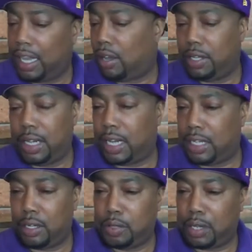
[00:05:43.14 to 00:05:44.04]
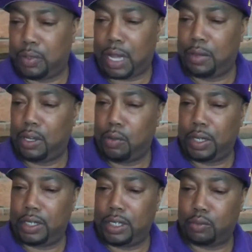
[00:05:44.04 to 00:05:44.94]
The only kid I know that when I would go
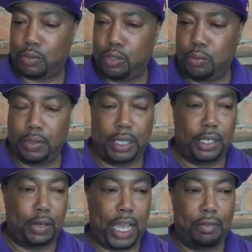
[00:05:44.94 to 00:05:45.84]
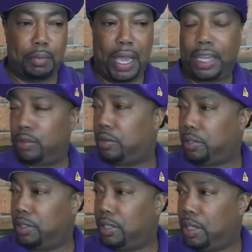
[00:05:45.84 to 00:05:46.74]
in his room, he'll have the Madden
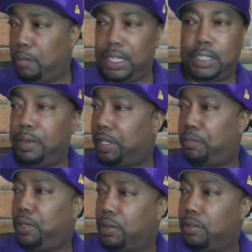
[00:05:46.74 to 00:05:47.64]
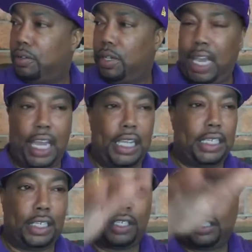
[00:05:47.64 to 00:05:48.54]
on, but it just be the computer. And it's
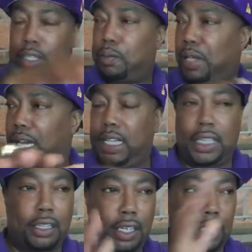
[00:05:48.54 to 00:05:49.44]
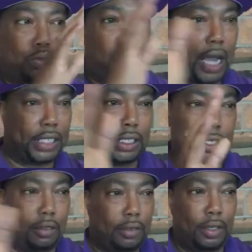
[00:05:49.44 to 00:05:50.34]
just, they're playing each other, and he's just
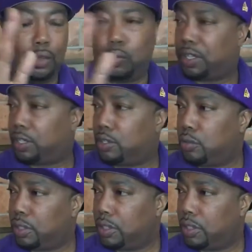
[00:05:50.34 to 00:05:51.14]
watching what they're doing.